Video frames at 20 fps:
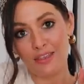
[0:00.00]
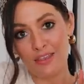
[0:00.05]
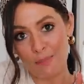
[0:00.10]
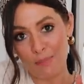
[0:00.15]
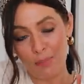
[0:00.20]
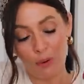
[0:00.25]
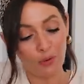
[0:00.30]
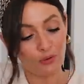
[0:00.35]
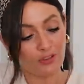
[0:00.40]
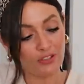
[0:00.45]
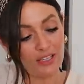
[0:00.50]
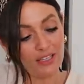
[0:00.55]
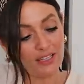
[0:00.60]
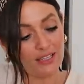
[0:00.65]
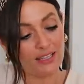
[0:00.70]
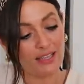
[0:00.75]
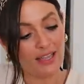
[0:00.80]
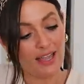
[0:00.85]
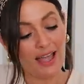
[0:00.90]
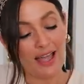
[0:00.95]
the
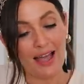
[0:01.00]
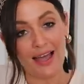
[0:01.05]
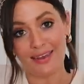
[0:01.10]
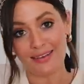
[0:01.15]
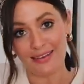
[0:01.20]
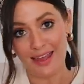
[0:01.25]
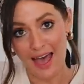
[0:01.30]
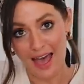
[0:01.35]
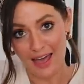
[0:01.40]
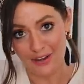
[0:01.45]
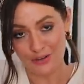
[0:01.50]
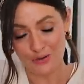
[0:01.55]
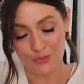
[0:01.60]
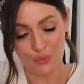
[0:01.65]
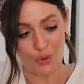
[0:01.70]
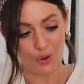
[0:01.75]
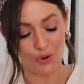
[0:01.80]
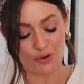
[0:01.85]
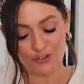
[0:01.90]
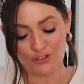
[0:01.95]
body and hand
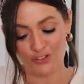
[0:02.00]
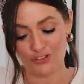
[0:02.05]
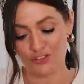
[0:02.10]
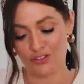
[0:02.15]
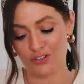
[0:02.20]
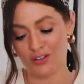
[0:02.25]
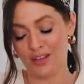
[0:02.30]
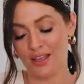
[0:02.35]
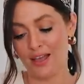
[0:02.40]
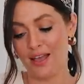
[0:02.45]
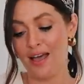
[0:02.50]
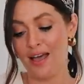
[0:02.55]
wash